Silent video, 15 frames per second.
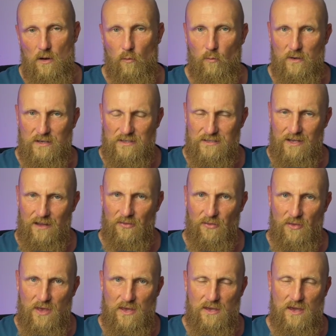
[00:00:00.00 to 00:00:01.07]
we start
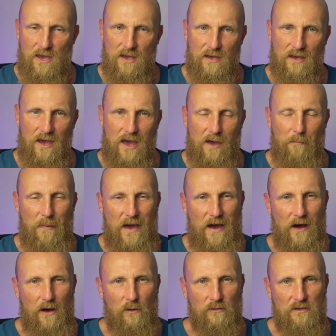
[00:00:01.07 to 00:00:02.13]
thinking
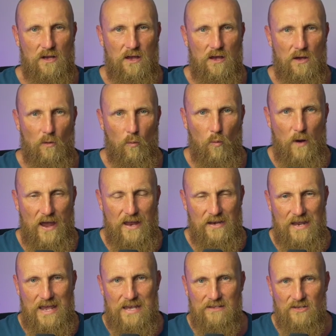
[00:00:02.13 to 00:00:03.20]
about
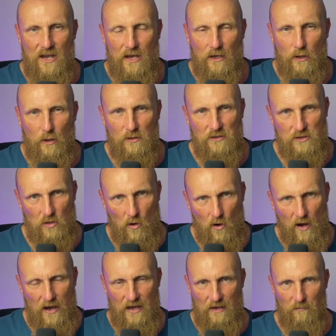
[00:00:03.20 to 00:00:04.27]
when is a good
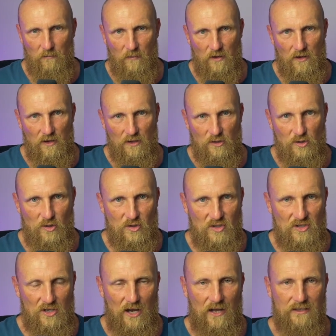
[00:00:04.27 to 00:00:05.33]
time to
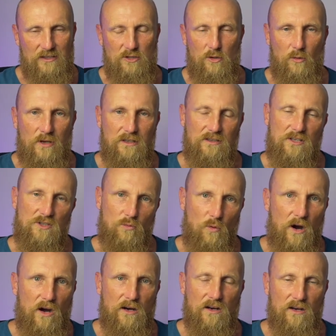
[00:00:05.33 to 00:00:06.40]
start doing this
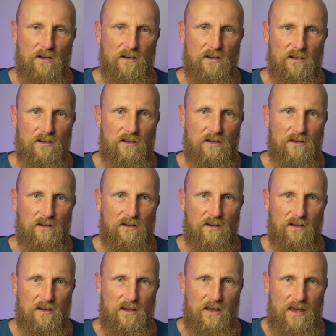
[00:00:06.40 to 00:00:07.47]
work.
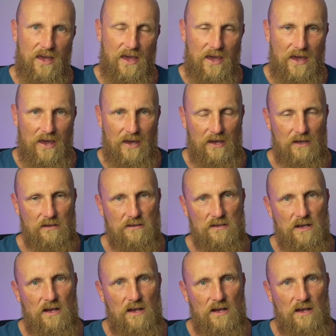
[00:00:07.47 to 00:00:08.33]
And